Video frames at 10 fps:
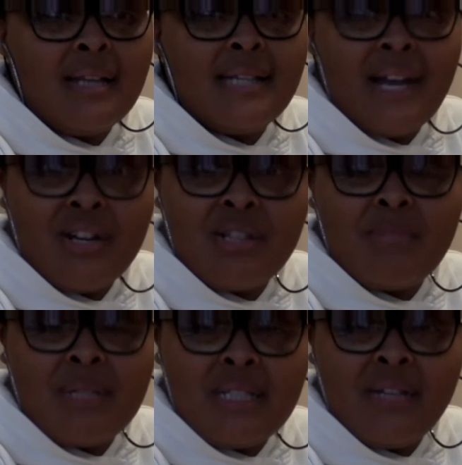dare to
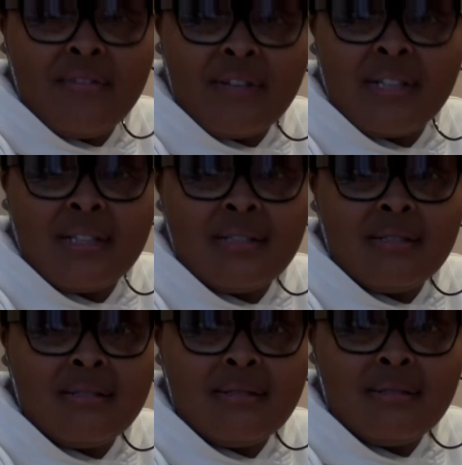be different.
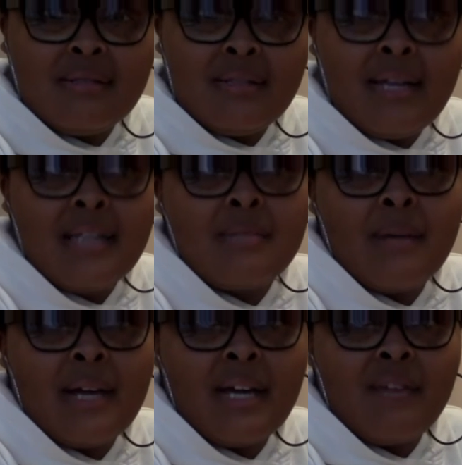That's what
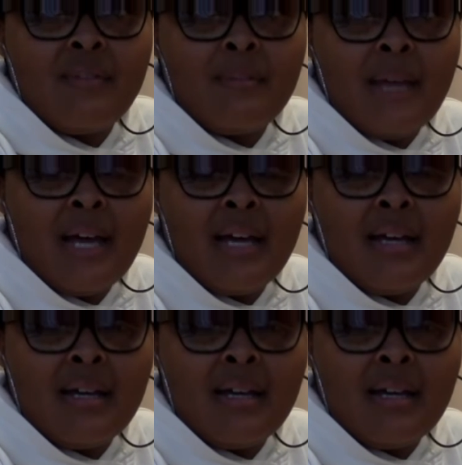I get from that.